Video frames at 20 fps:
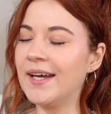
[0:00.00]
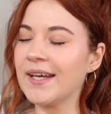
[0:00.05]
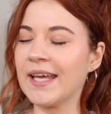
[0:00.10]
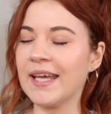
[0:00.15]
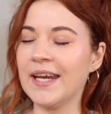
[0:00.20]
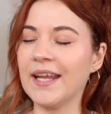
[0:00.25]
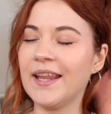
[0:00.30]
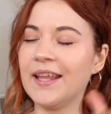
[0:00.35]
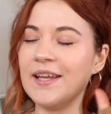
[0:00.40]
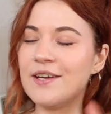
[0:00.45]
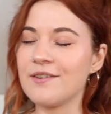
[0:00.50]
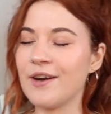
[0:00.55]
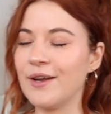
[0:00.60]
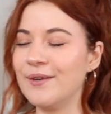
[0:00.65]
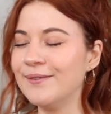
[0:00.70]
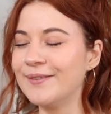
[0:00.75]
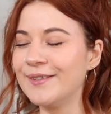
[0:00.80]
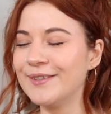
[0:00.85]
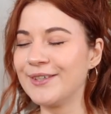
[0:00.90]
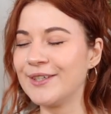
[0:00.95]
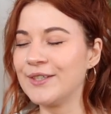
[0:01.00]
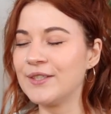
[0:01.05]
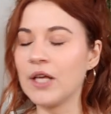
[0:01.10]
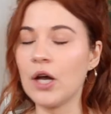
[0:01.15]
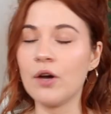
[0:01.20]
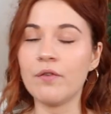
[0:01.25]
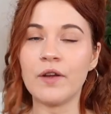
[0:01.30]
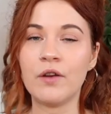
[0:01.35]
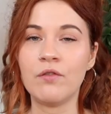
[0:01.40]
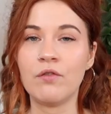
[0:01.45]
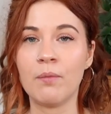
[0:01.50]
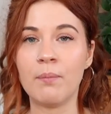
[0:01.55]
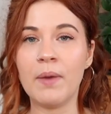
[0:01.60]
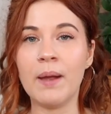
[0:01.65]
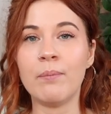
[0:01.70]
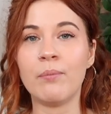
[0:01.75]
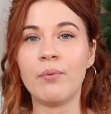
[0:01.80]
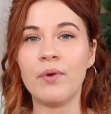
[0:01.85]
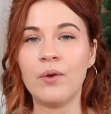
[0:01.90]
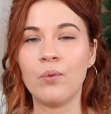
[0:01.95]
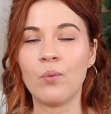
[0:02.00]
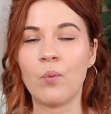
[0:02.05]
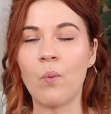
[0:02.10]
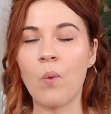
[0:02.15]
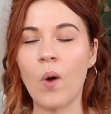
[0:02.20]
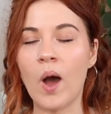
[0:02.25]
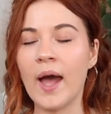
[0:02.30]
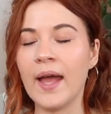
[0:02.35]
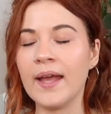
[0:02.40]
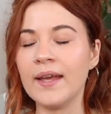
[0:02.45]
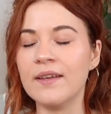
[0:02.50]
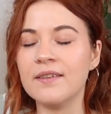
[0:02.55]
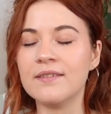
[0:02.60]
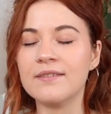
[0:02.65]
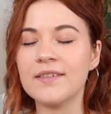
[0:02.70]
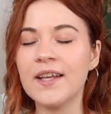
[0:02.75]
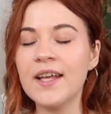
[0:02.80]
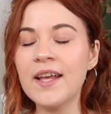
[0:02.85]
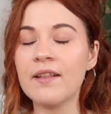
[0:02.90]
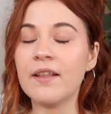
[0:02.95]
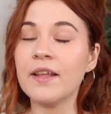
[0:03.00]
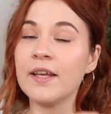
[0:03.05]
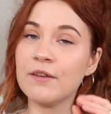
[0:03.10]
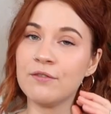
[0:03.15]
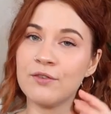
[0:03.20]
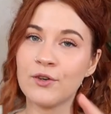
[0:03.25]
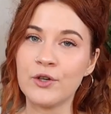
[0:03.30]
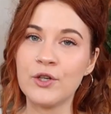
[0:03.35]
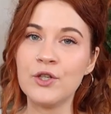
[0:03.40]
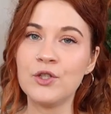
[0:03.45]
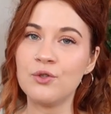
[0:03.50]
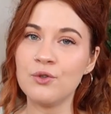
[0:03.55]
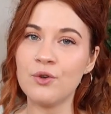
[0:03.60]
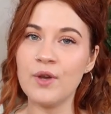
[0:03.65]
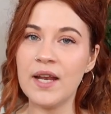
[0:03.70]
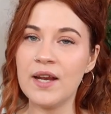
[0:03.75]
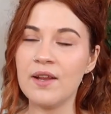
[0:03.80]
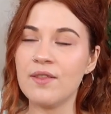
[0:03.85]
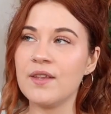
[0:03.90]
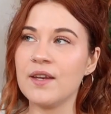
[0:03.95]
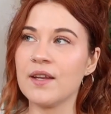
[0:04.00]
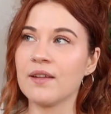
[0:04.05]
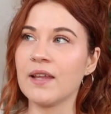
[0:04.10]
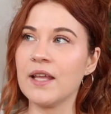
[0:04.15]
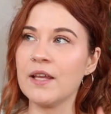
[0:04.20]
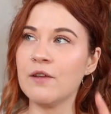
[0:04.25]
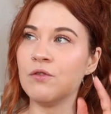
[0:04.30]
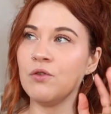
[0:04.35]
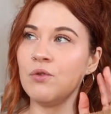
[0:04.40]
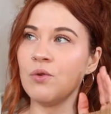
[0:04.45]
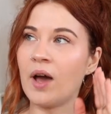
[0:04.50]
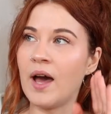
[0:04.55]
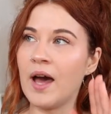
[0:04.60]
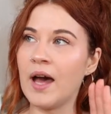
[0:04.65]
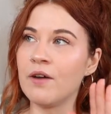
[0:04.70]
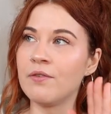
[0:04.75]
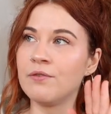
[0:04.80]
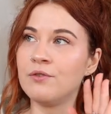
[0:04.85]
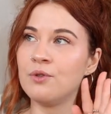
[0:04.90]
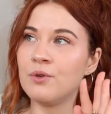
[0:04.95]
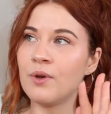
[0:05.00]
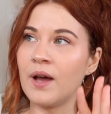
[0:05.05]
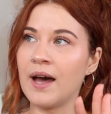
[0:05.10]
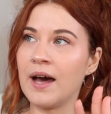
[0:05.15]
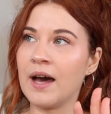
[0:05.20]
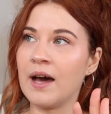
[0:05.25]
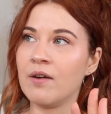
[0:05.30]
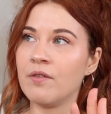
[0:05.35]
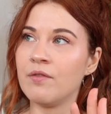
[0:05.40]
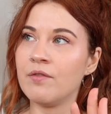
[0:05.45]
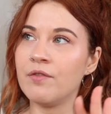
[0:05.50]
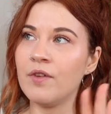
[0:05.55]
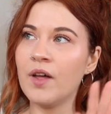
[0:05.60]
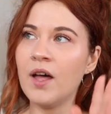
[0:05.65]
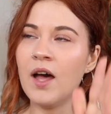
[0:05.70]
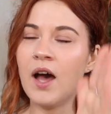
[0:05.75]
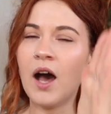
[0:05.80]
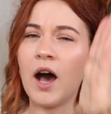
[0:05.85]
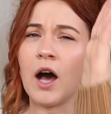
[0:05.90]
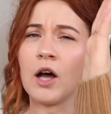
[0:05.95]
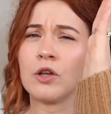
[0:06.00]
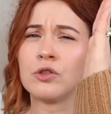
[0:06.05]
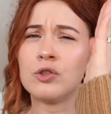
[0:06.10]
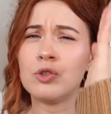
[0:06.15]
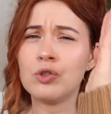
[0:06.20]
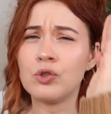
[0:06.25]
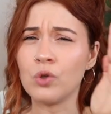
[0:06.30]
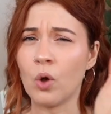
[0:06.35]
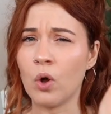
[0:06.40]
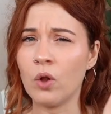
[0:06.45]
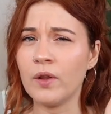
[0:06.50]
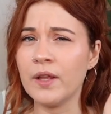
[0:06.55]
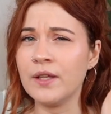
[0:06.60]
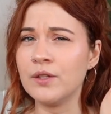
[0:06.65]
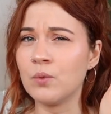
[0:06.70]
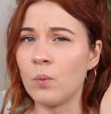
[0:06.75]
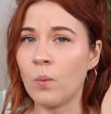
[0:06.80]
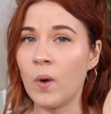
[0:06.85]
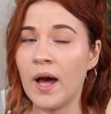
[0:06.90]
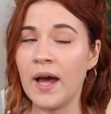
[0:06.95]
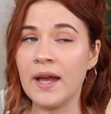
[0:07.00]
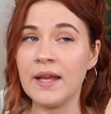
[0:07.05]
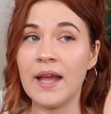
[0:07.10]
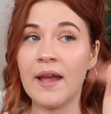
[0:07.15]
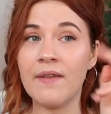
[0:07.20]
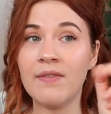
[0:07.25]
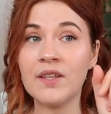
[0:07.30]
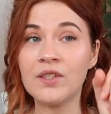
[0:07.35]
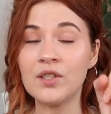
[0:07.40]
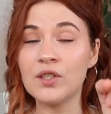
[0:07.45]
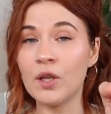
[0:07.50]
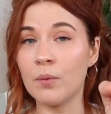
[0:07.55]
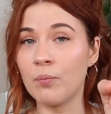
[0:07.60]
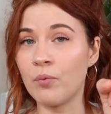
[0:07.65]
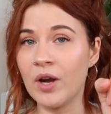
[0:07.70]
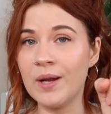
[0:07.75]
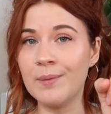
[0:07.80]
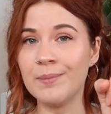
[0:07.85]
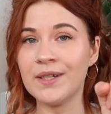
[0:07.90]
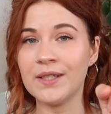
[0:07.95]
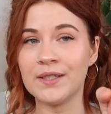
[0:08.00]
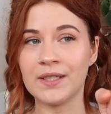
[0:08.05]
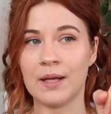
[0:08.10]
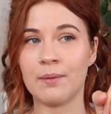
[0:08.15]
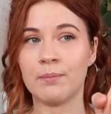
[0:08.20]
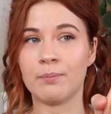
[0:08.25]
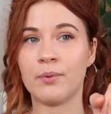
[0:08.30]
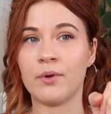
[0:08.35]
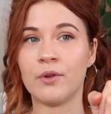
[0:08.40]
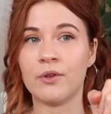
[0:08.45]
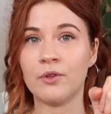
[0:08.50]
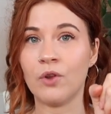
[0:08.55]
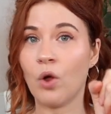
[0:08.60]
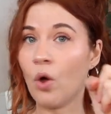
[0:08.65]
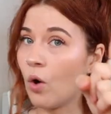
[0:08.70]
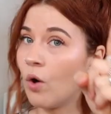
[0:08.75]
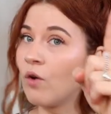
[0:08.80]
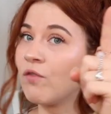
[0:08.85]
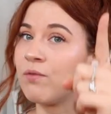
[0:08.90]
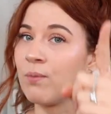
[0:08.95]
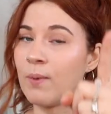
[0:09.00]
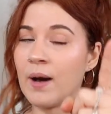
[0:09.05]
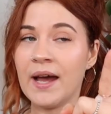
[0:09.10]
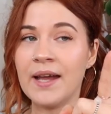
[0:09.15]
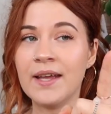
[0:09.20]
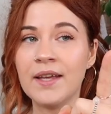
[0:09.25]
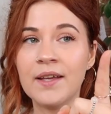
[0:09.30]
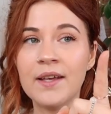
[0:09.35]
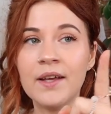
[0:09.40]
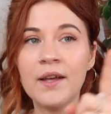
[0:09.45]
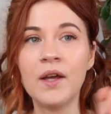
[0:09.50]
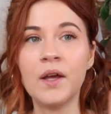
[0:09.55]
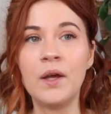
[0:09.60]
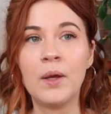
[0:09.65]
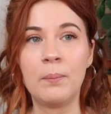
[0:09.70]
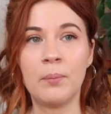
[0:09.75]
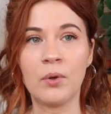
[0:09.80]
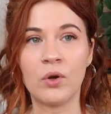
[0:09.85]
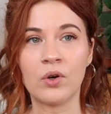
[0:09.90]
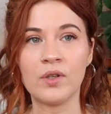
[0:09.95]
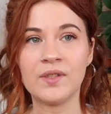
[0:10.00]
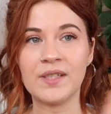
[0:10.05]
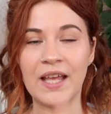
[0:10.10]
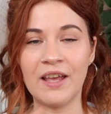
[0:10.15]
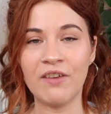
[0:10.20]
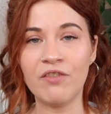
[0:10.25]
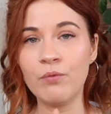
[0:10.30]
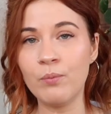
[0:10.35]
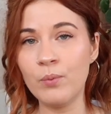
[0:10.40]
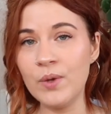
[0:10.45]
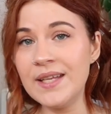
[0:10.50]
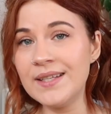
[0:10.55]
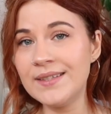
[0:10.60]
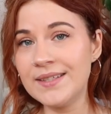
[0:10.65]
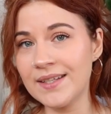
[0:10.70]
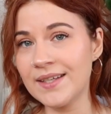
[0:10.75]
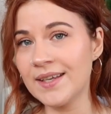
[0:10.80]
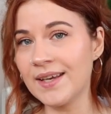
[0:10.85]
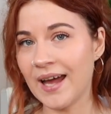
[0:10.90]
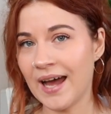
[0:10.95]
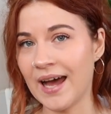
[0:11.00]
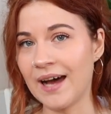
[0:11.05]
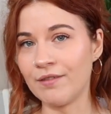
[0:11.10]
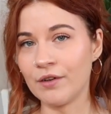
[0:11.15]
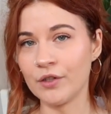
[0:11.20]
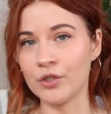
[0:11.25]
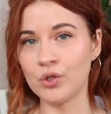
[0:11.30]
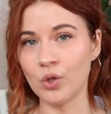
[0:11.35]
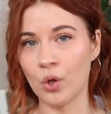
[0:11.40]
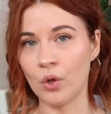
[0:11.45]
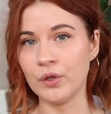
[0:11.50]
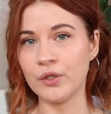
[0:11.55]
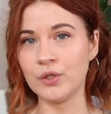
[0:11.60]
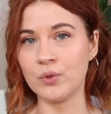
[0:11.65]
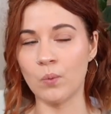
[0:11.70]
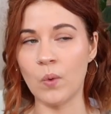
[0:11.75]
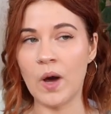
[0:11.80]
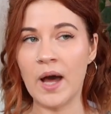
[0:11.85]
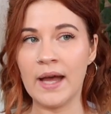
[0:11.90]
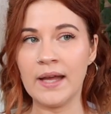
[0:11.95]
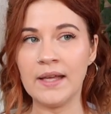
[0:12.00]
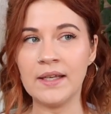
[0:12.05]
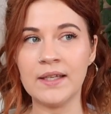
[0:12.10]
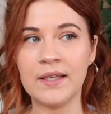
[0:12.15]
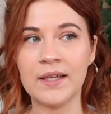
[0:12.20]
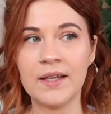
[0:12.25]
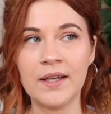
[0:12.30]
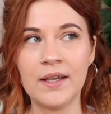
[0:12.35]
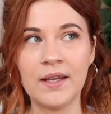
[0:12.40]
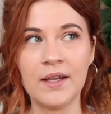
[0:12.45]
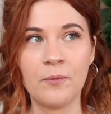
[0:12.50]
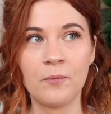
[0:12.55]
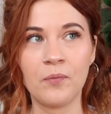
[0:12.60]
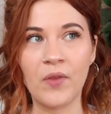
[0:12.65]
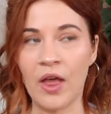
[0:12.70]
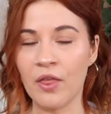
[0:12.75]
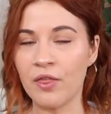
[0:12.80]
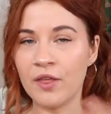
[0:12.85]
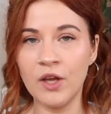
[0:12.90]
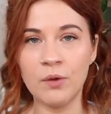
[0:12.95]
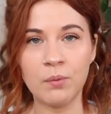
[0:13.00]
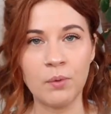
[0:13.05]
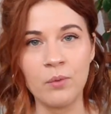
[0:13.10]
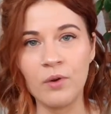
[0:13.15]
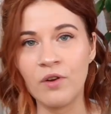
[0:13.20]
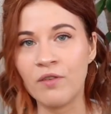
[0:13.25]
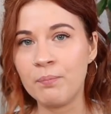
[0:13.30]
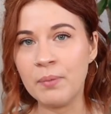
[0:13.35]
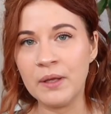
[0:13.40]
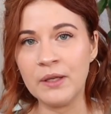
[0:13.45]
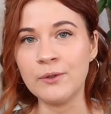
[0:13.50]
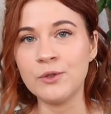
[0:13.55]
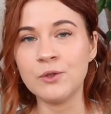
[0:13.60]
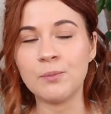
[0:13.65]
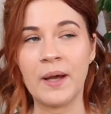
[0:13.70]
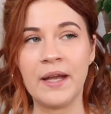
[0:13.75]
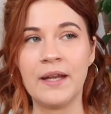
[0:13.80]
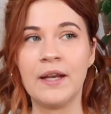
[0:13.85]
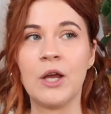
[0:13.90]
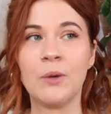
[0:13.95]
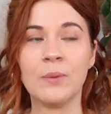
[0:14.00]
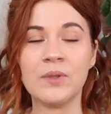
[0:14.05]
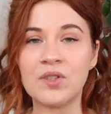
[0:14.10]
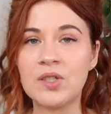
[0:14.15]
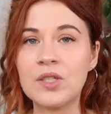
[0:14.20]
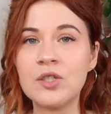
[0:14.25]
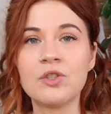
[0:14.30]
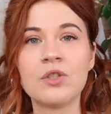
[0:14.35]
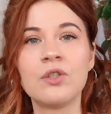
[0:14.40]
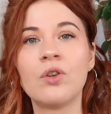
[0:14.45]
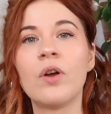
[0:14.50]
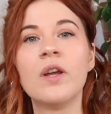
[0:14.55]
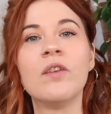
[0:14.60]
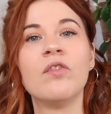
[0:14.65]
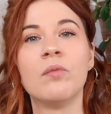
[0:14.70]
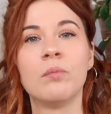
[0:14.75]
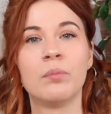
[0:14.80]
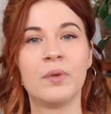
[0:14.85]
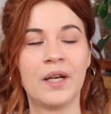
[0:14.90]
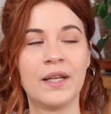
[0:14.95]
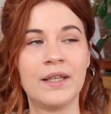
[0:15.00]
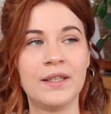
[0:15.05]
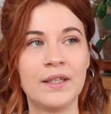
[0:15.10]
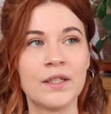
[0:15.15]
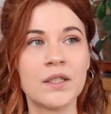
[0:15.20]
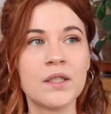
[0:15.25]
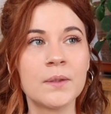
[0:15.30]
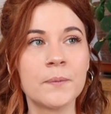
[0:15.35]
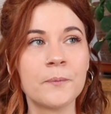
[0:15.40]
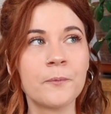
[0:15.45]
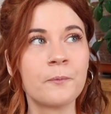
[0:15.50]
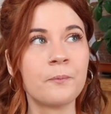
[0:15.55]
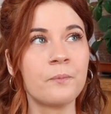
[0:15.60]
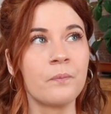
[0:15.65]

kind of like grounding yourself and remembering why like if you're going to do anything in life you have to have a solid why and this is a prime example of why because if we didn't have a solid why I think we would have bailed by now it's literally not even been a year